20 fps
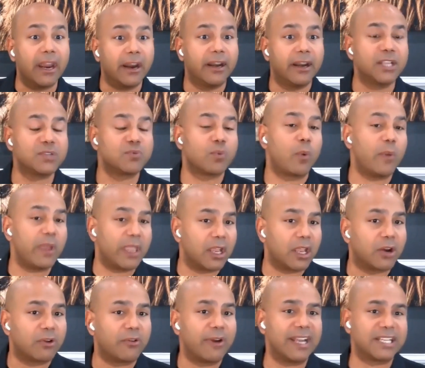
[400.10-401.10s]
areas where we
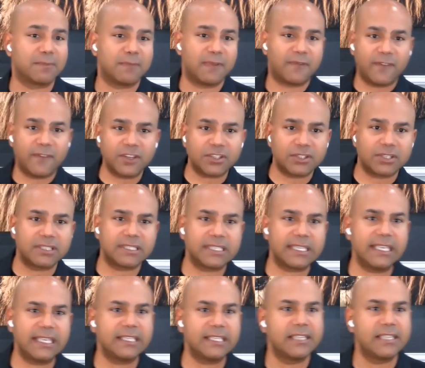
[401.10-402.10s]
can create some
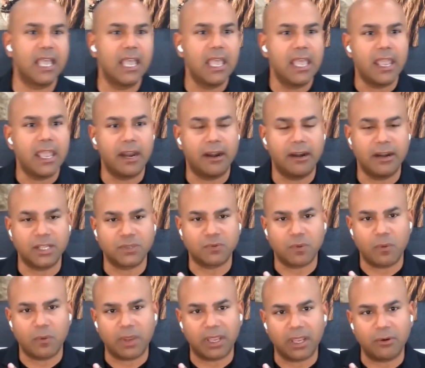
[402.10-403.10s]
efficiencies, areas
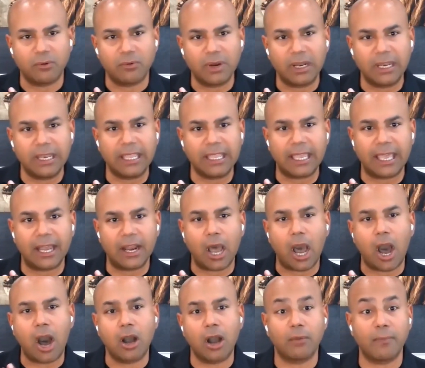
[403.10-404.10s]
where we can really kind
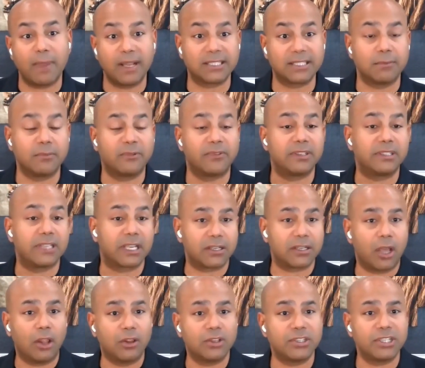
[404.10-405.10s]
of augment some of the
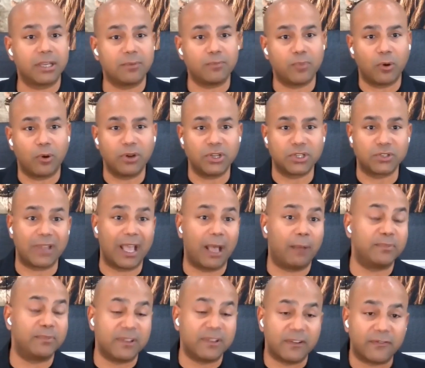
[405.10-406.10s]
technology components to
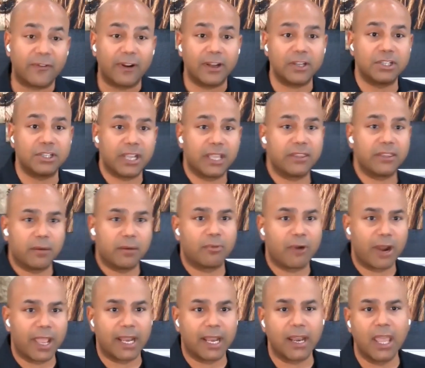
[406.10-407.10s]
help differentiate their
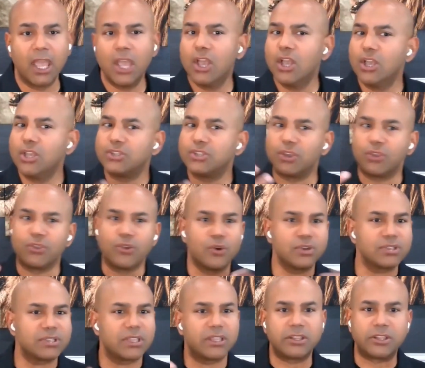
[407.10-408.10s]
brand. So
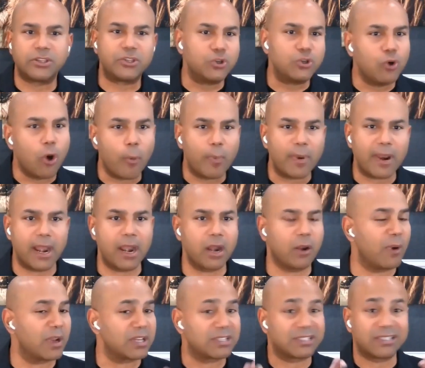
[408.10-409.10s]
those are the 2
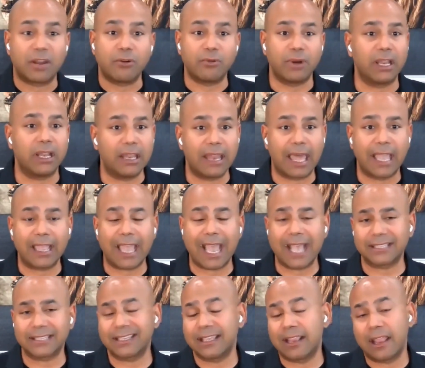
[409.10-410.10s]
open-ended questions I really like
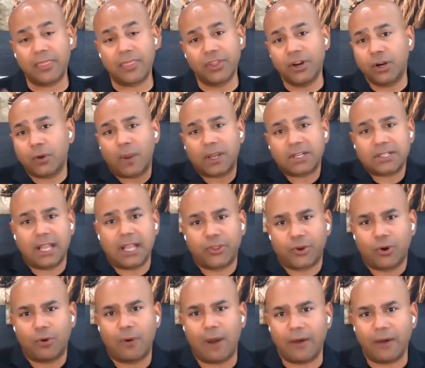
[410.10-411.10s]
asking. And the third question
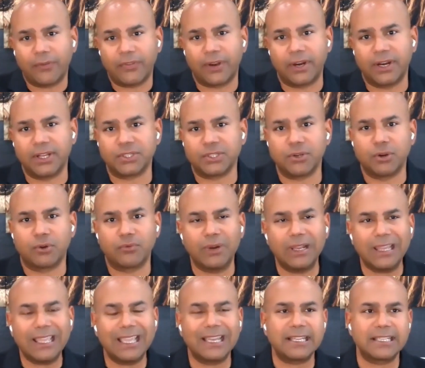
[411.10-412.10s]
I'll throw out there is,
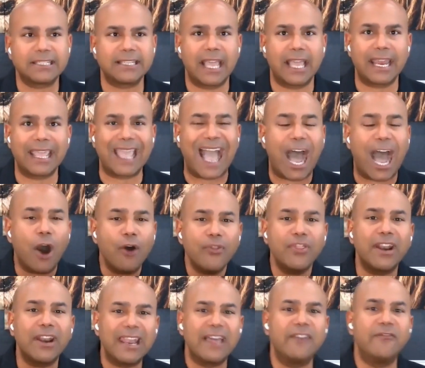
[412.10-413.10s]
really understanding
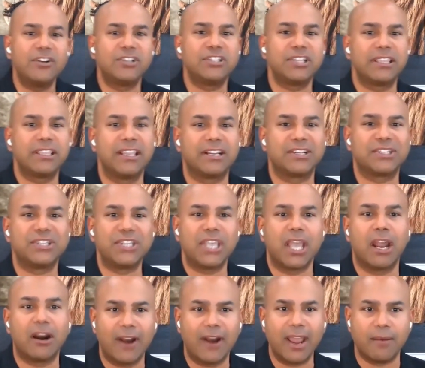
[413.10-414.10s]
how they're leveraging their
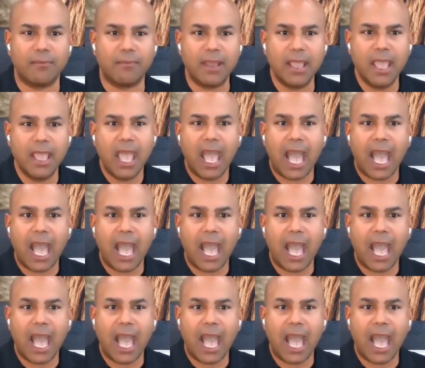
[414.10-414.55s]
CRM.